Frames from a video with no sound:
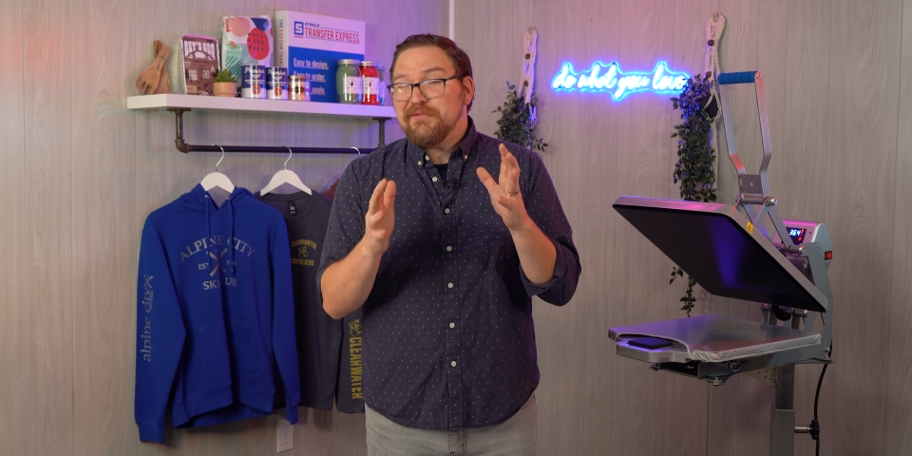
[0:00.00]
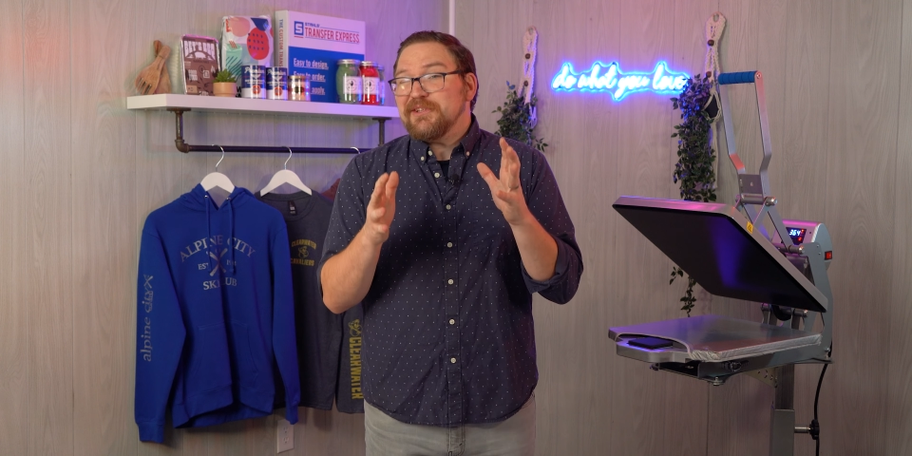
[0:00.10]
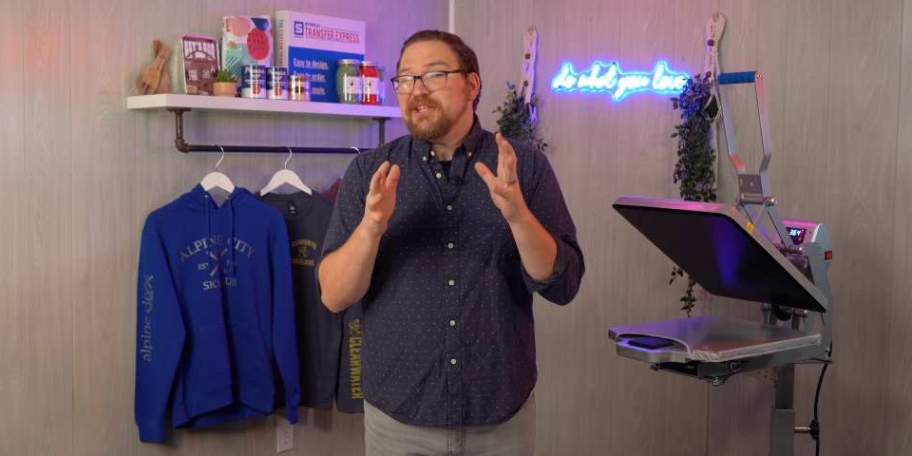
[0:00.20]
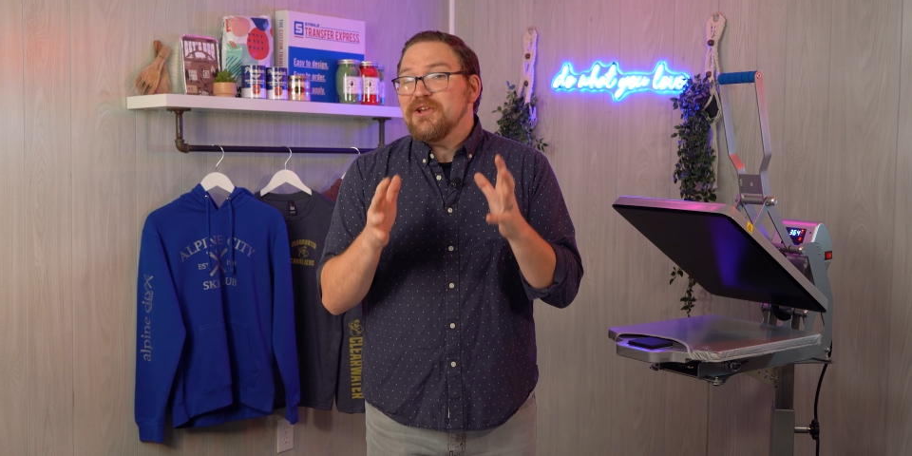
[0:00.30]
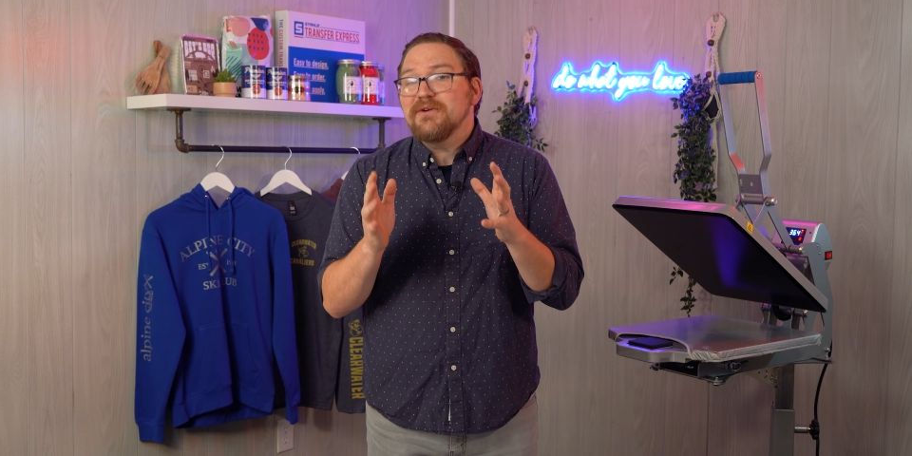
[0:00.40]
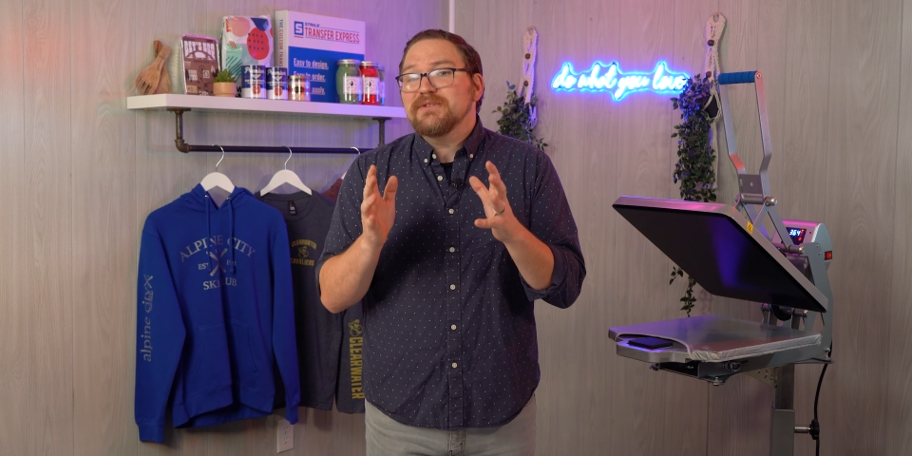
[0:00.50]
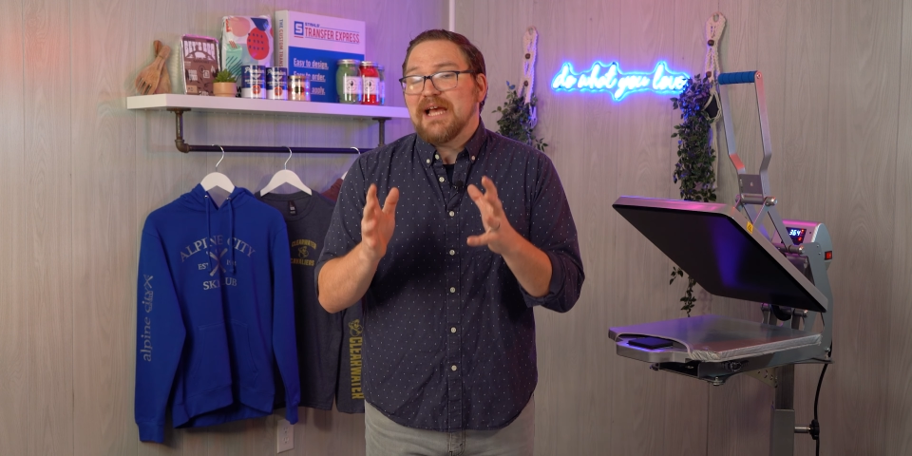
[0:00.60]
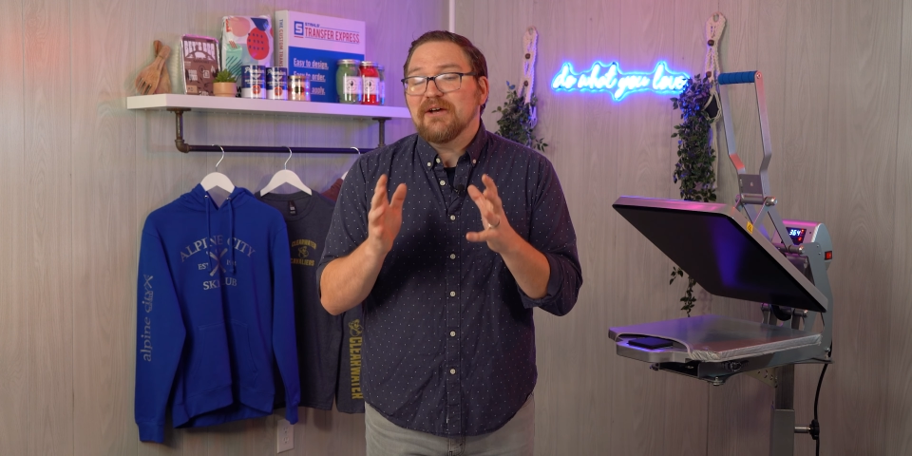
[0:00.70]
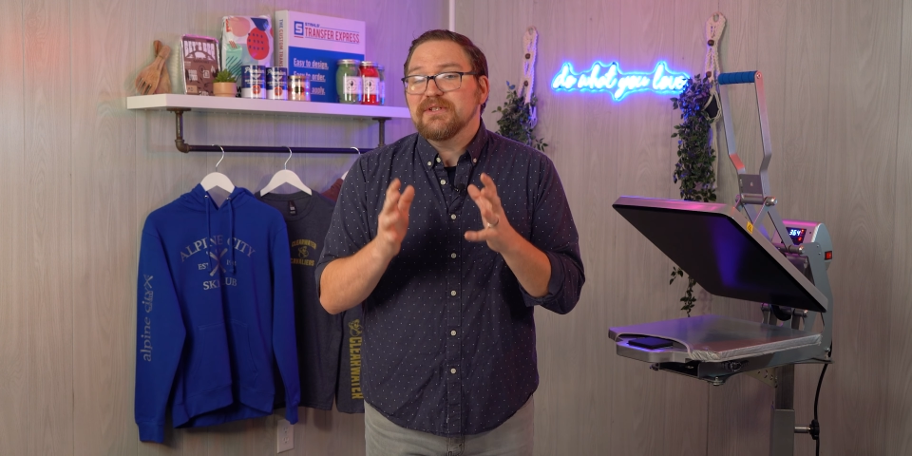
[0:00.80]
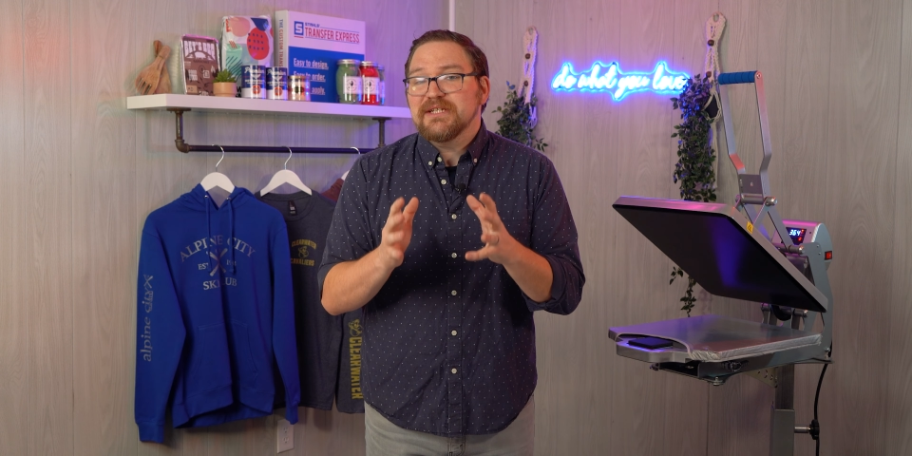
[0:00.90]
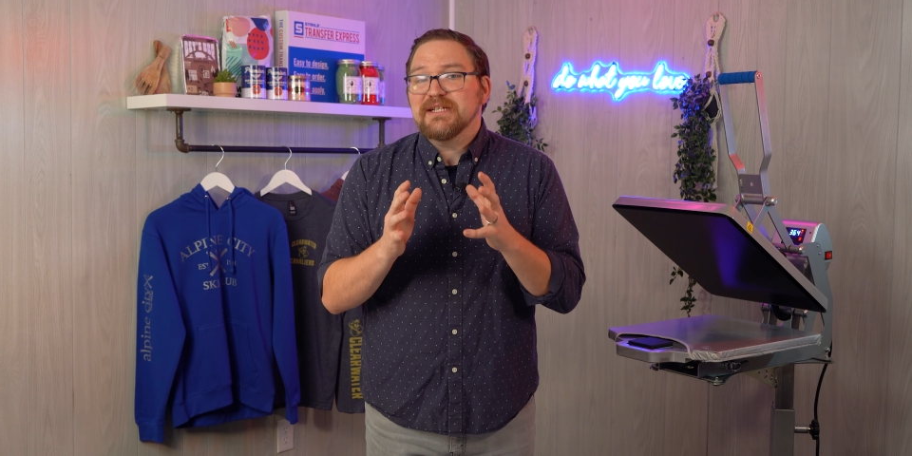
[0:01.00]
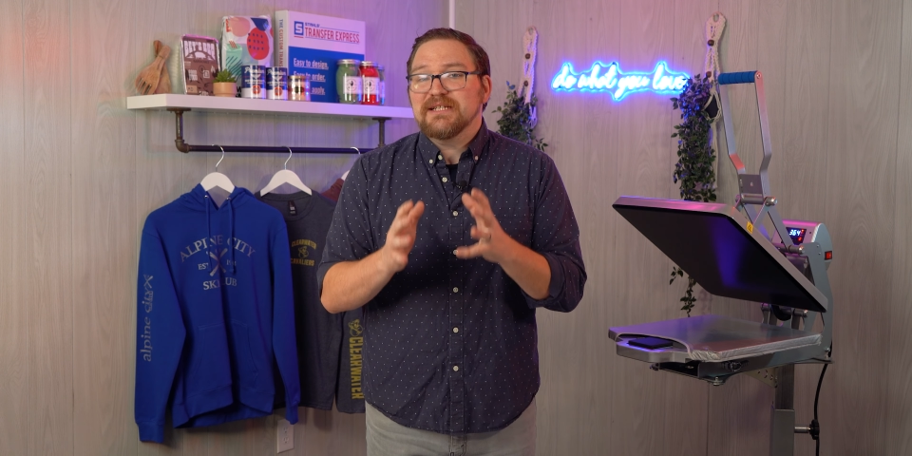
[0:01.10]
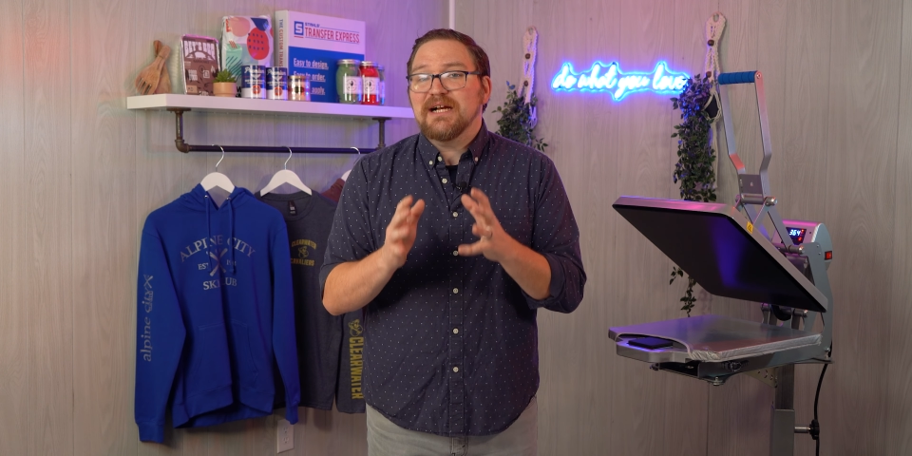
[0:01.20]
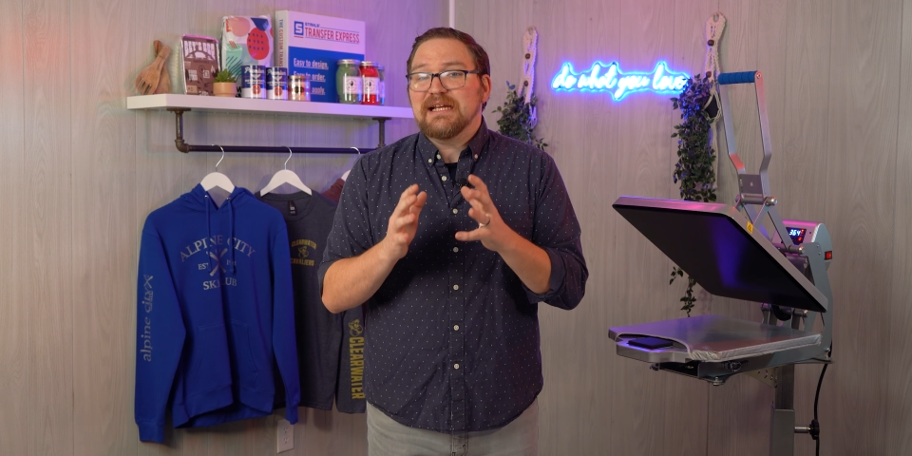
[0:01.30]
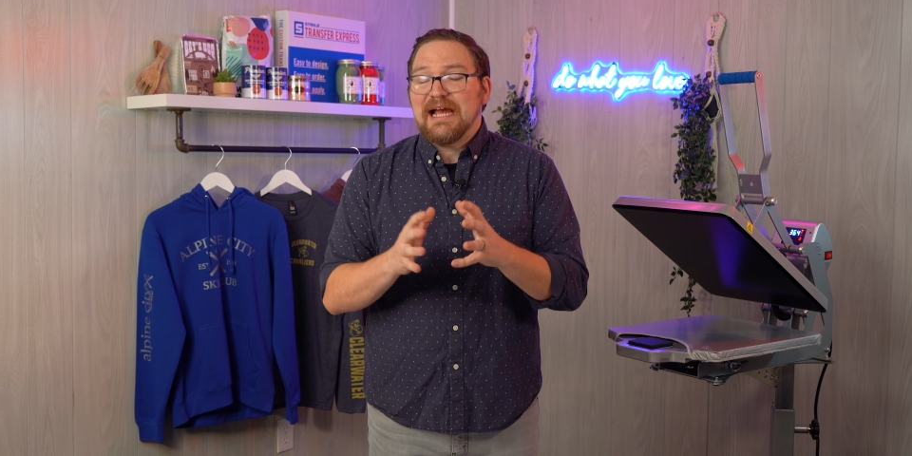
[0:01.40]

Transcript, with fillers: really knows how the TikTok